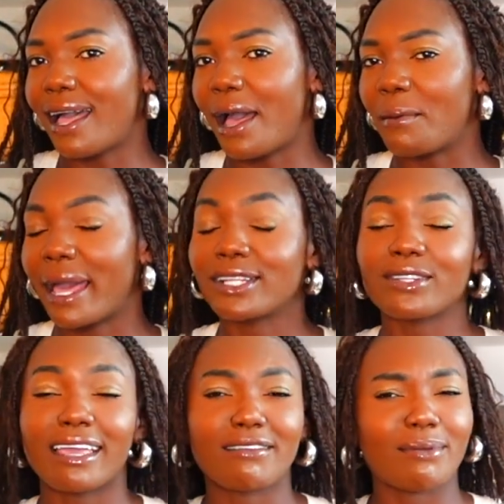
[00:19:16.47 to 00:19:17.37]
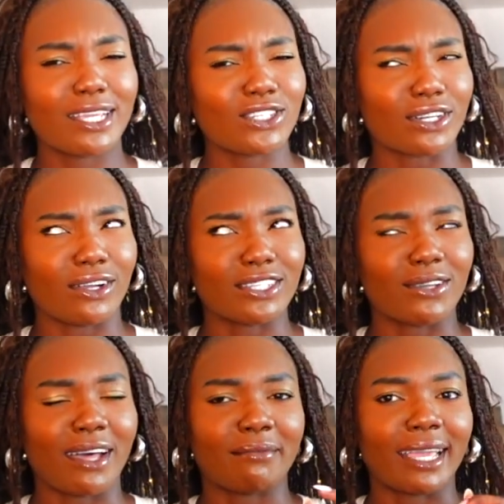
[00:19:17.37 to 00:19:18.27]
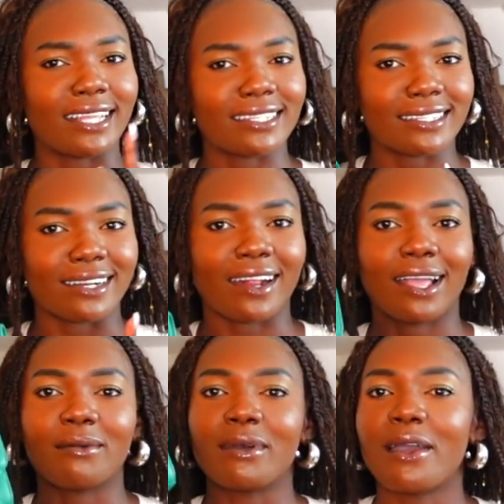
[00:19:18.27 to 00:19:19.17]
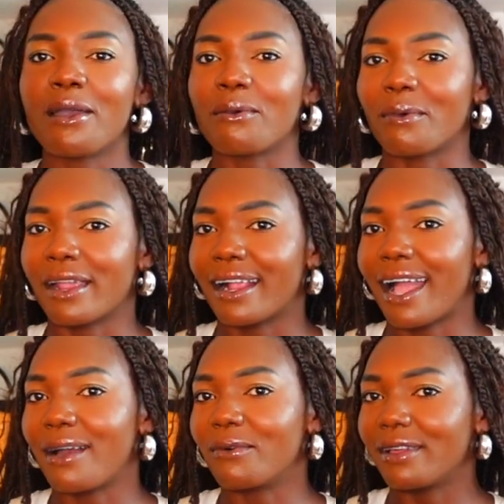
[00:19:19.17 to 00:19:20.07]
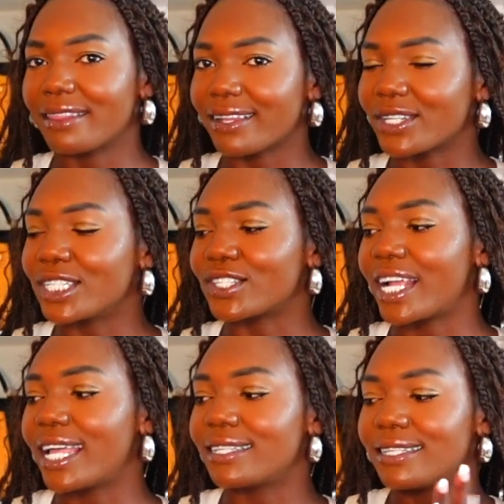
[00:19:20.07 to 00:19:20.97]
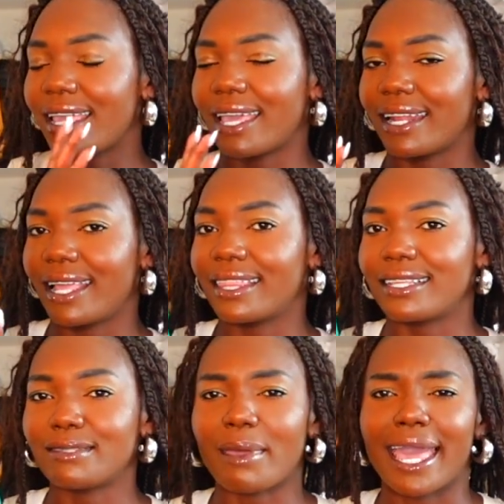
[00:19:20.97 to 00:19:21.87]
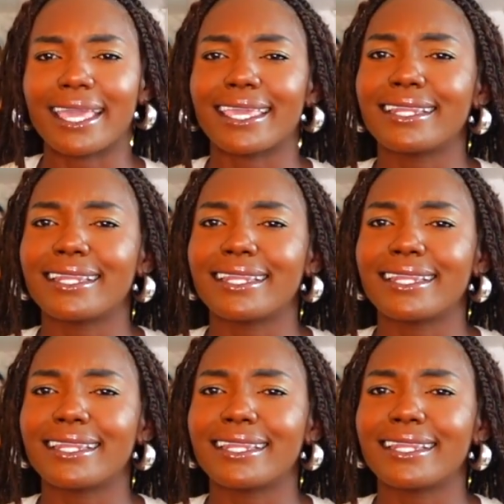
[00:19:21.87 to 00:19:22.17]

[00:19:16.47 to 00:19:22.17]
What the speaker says: I actually have a picture also on my Instagram where I wore the green dress and this bag.